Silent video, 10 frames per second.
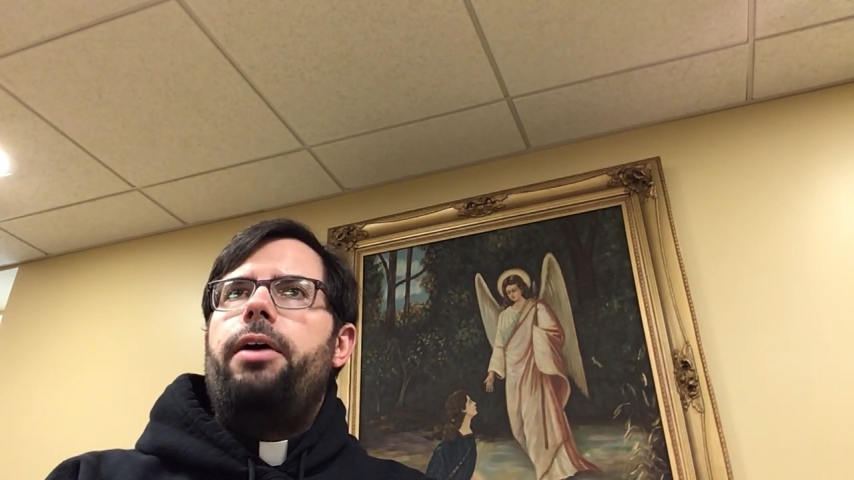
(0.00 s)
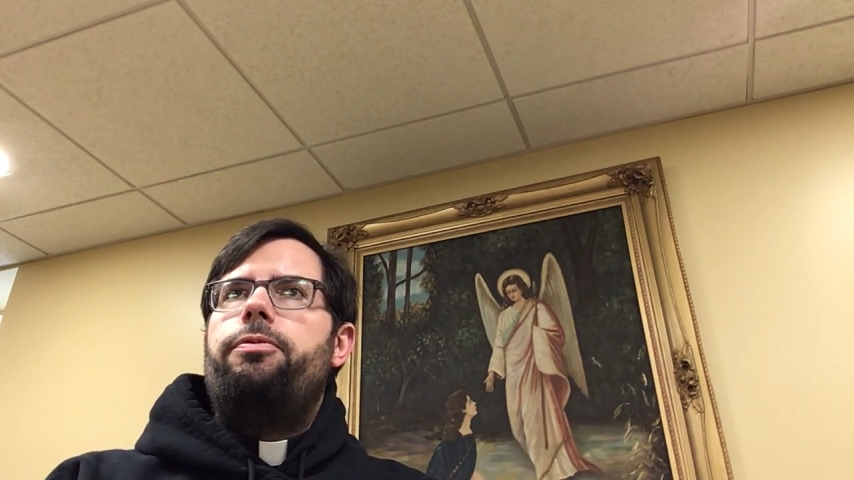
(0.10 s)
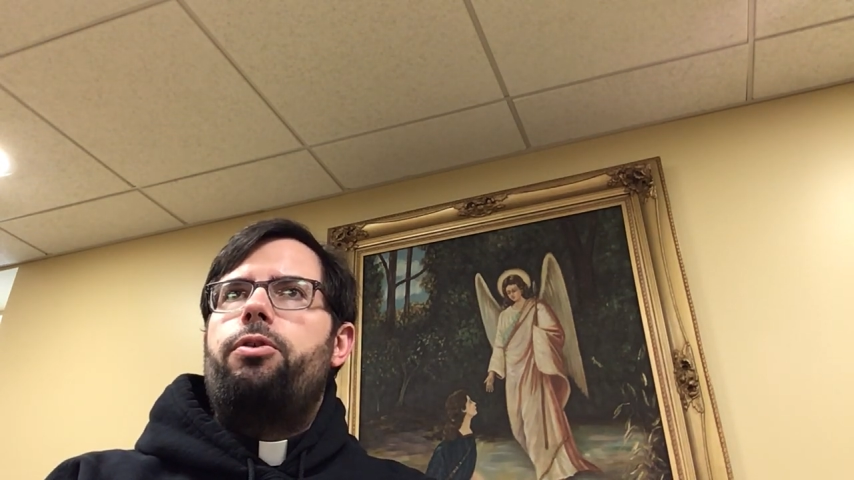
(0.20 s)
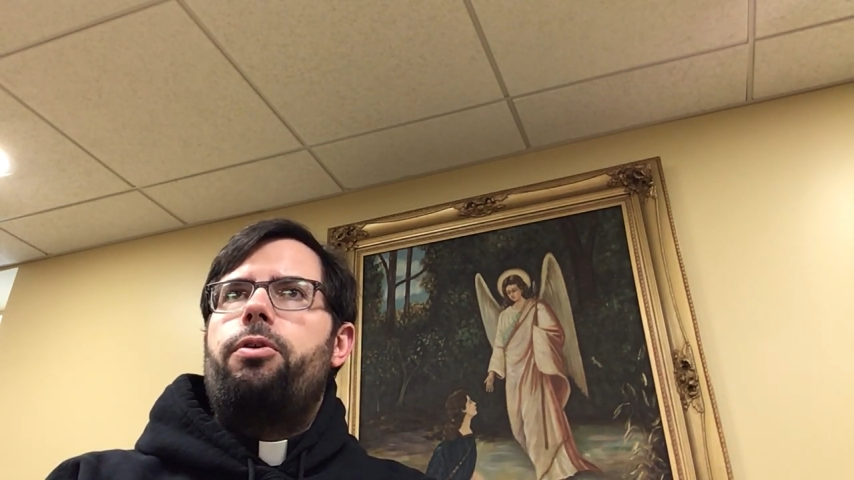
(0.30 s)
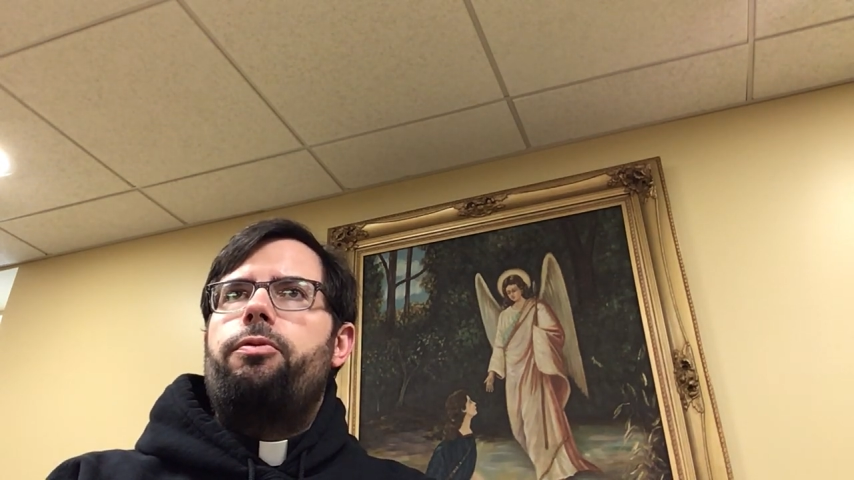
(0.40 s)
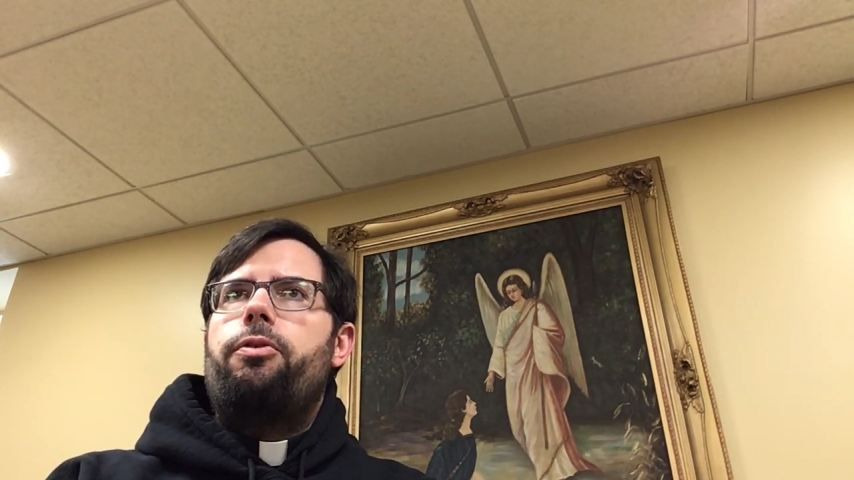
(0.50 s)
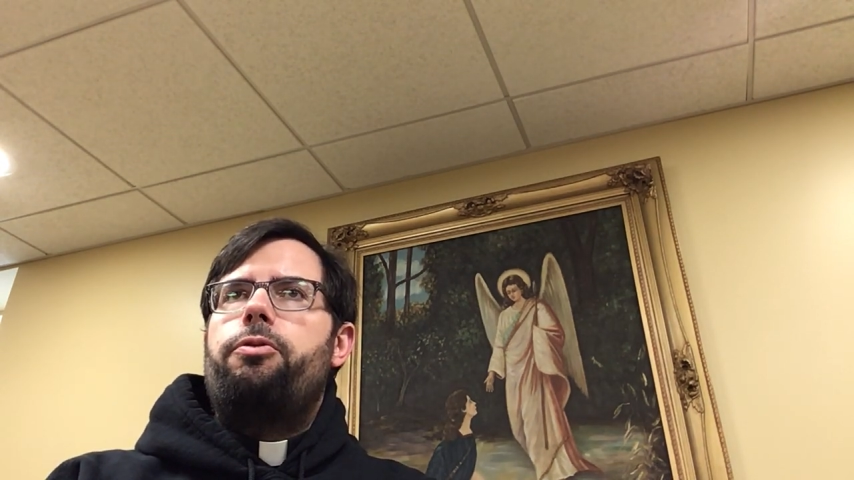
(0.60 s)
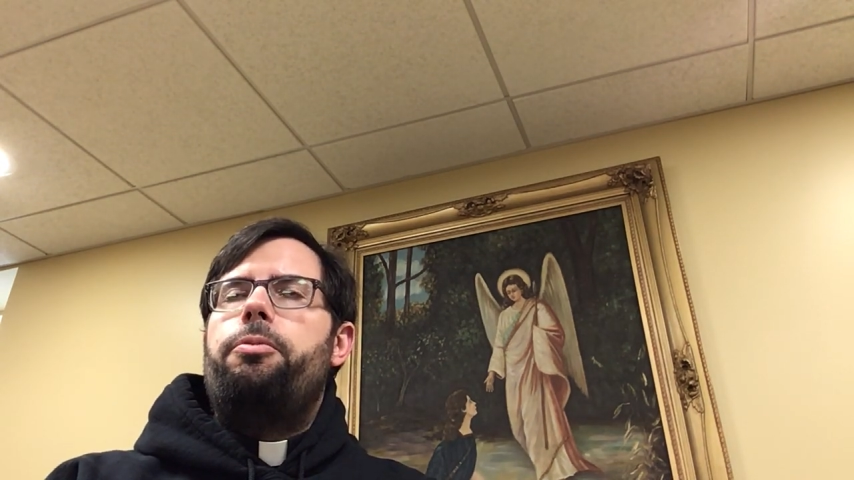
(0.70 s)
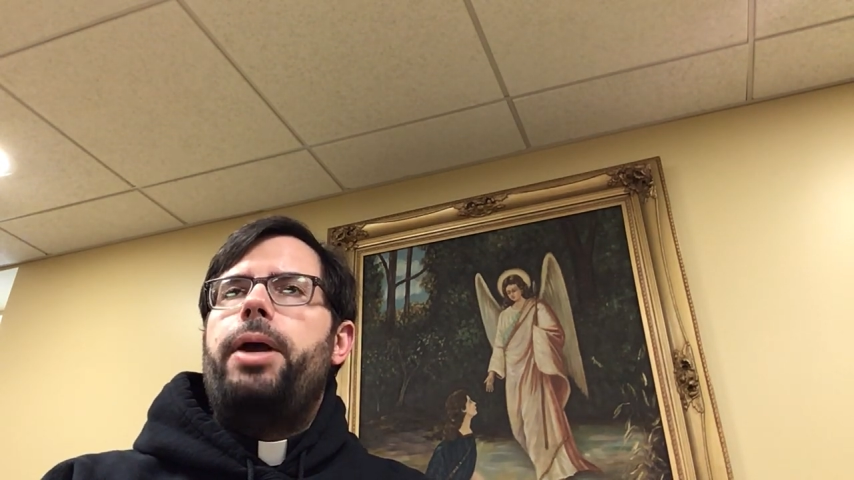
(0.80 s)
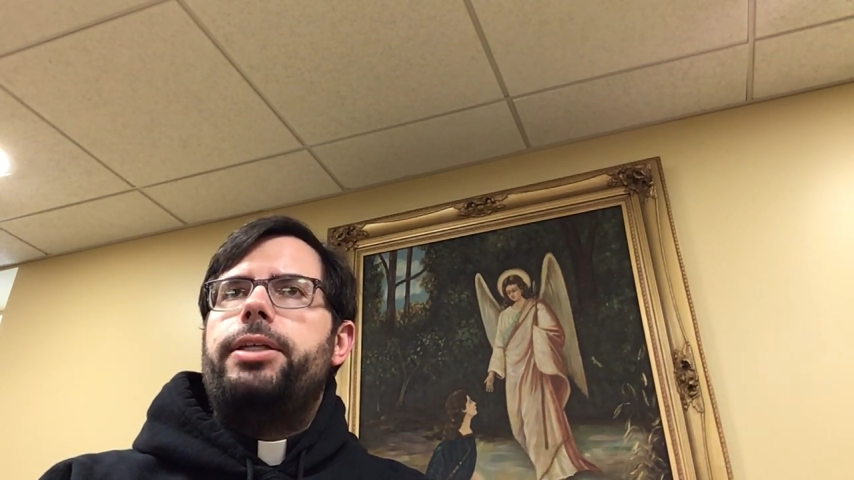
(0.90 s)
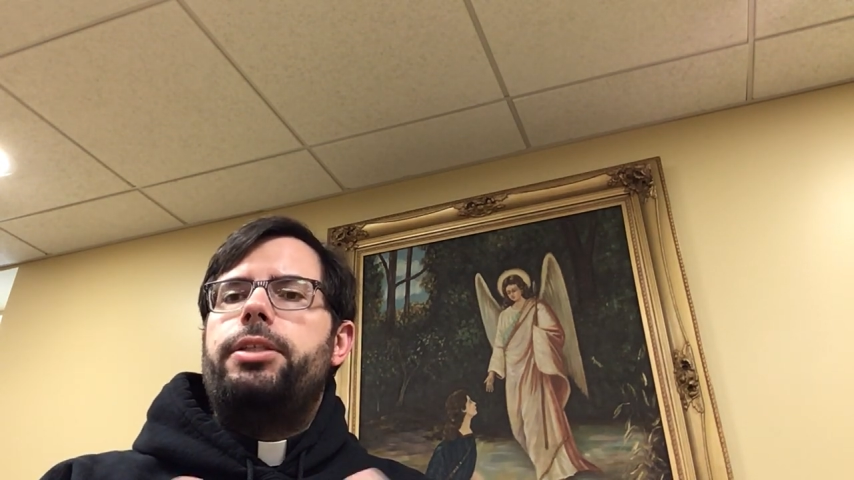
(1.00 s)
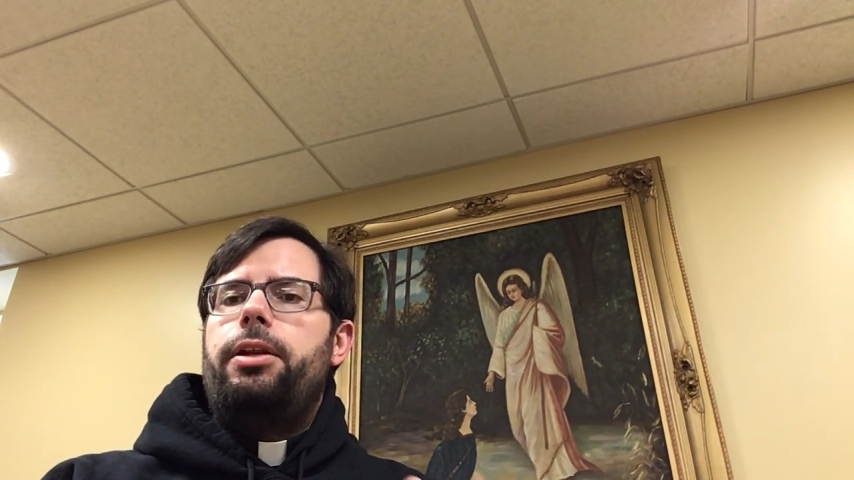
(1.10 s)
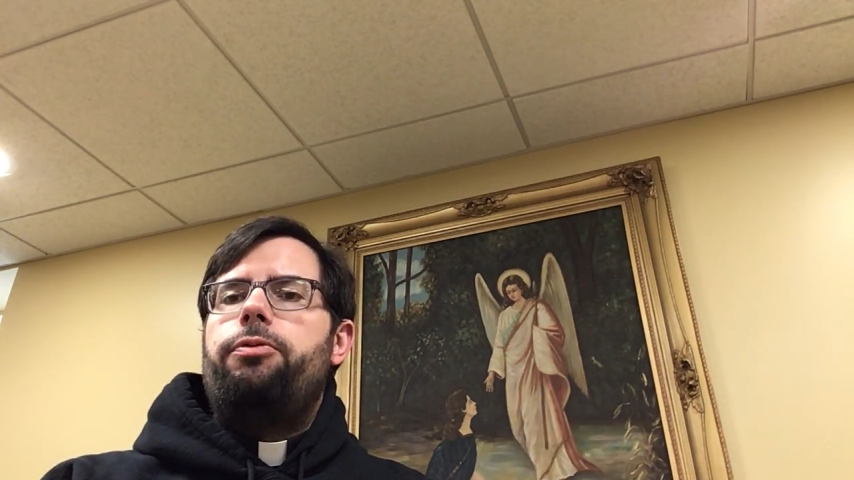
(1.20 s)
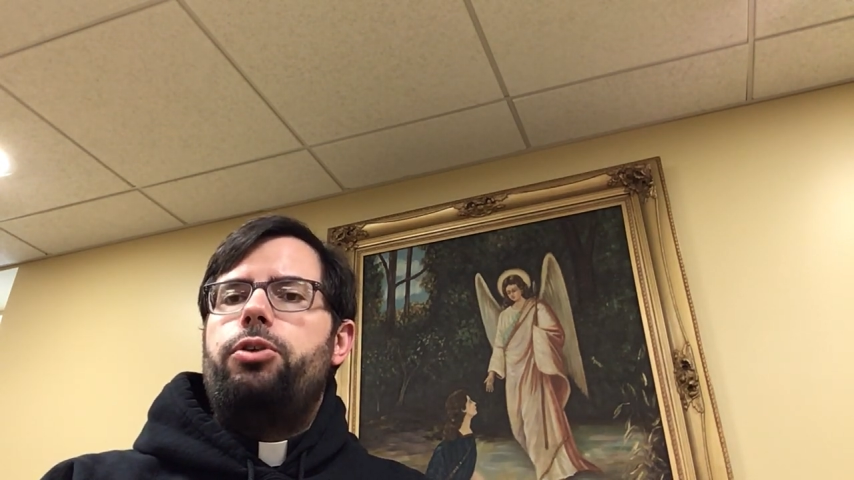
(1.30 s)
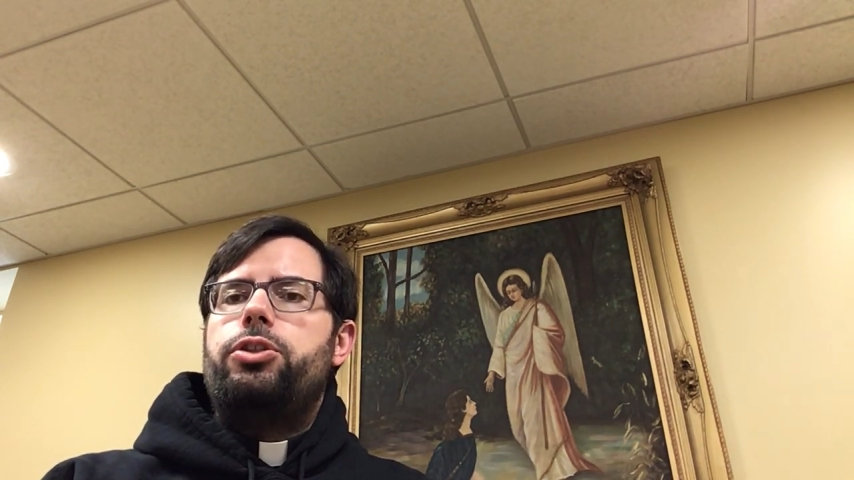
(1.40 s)
for Mass, and
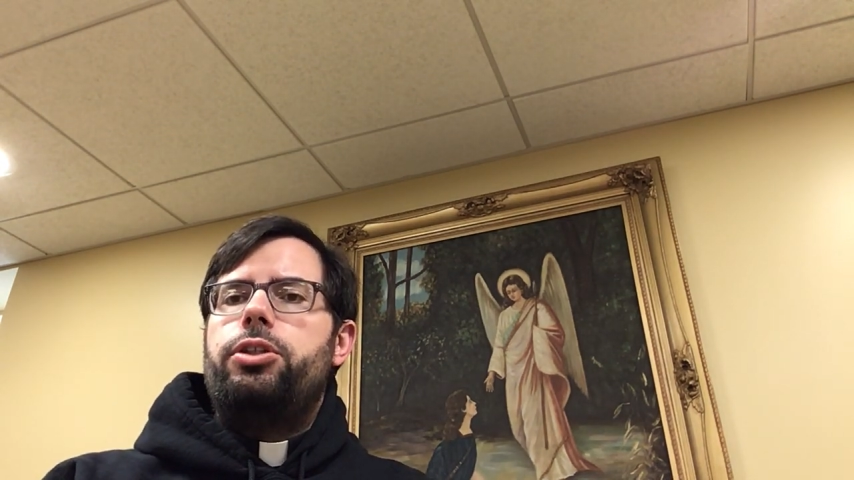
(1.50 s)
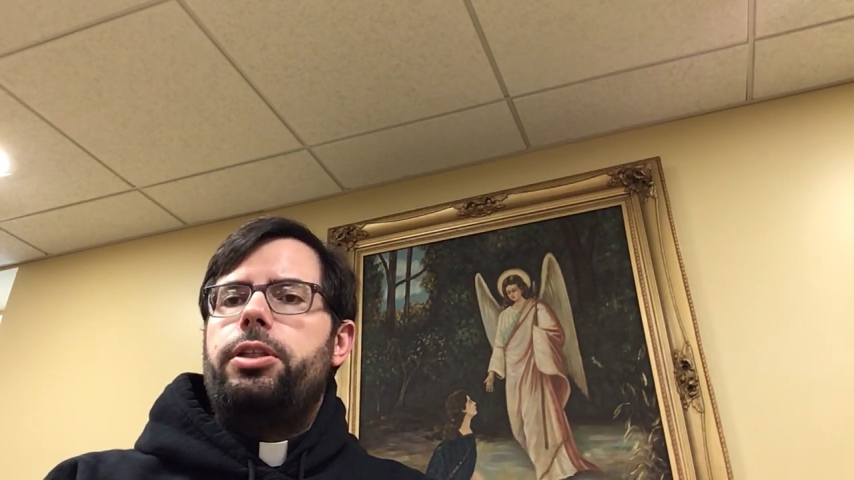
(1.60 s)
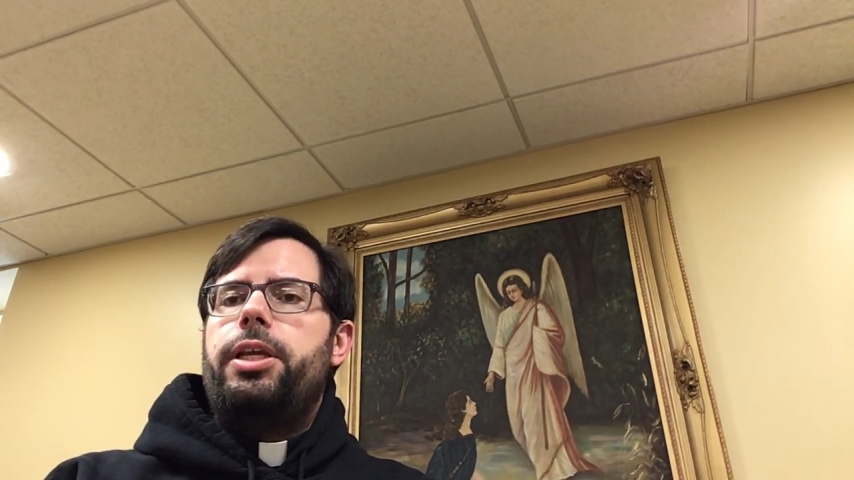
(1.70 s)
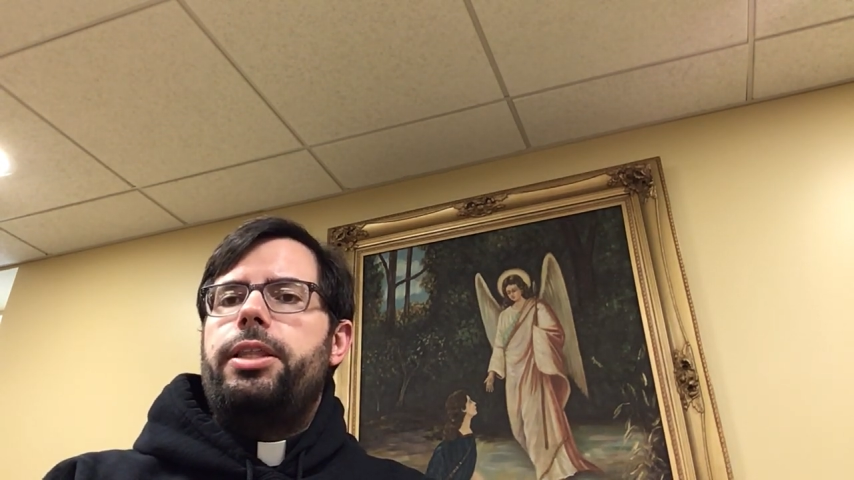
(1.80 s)
unfortunately